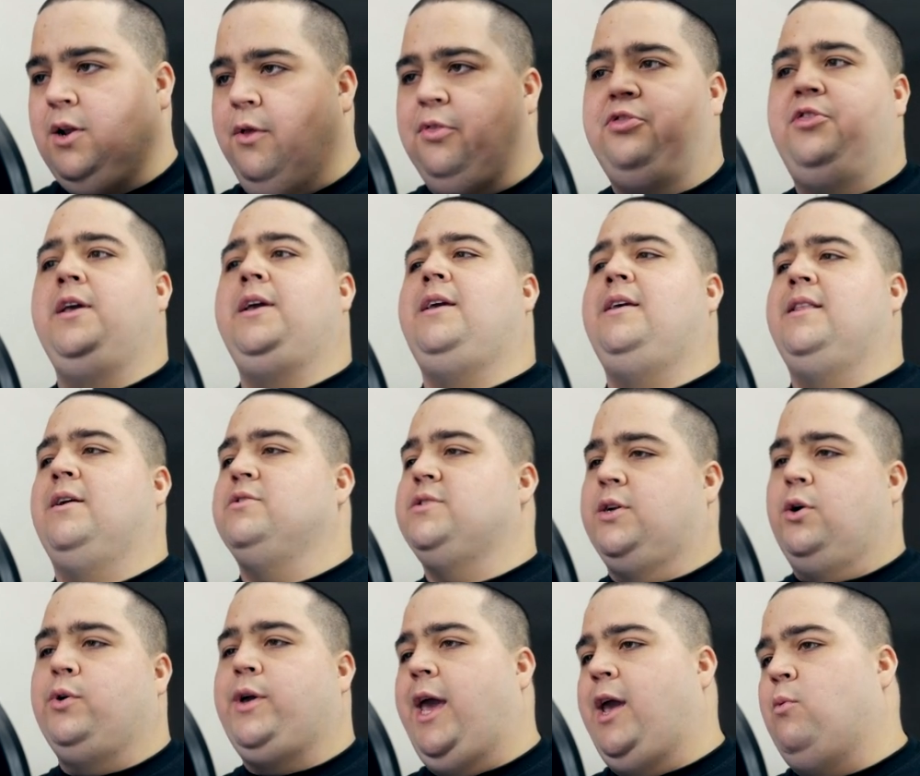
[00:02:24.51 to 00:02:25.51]
thinking there. I was
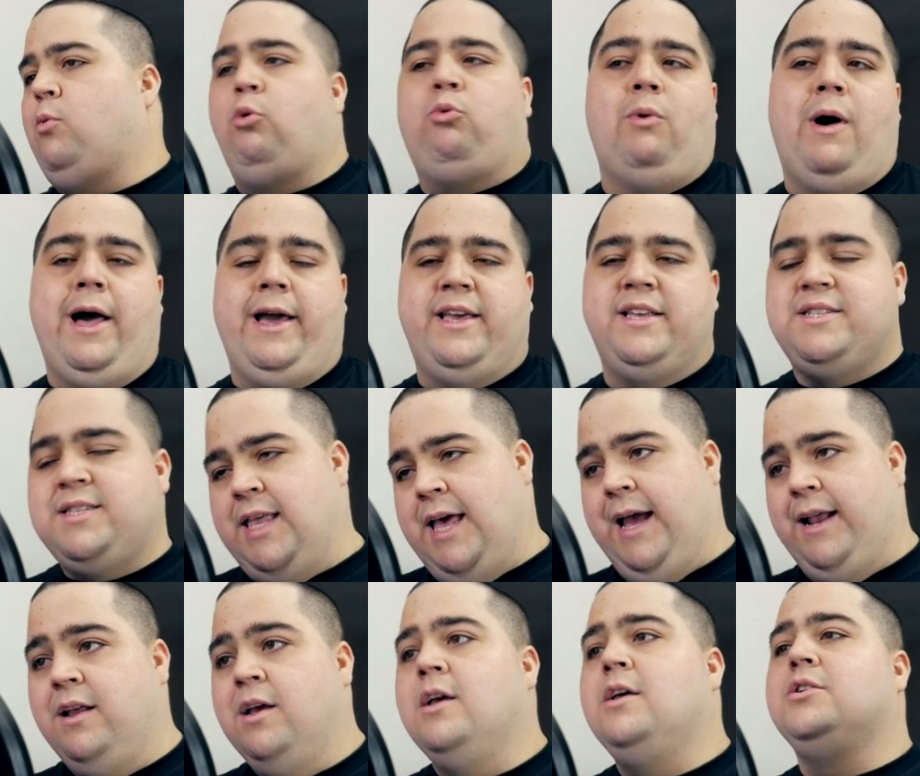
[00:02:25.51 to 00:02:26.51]
like, okay, well, why is
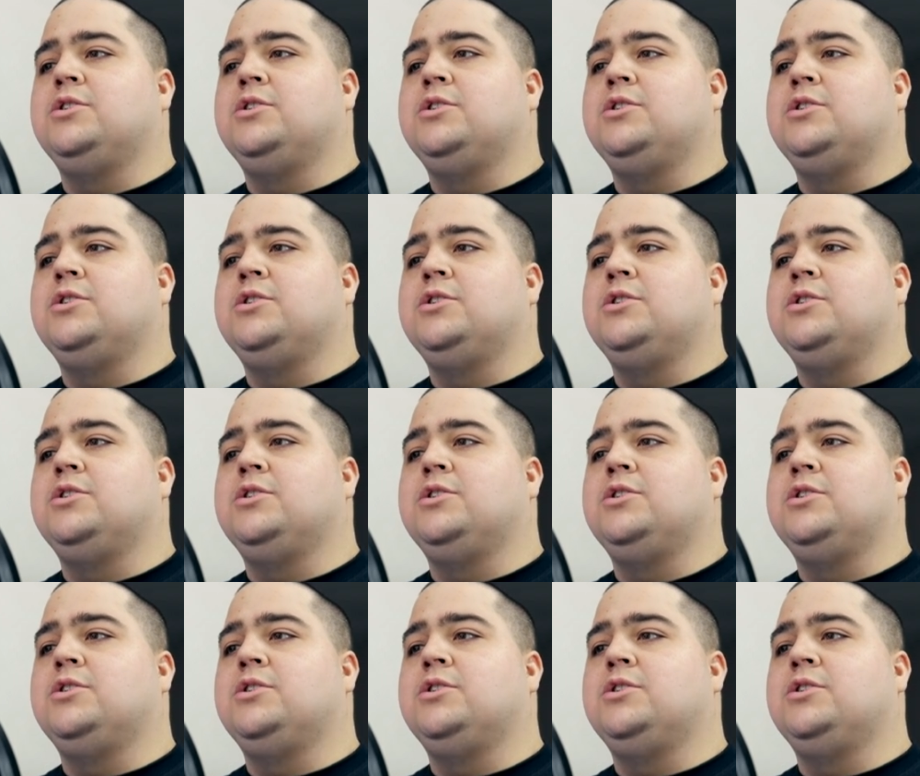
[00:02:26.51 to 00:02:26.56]
that?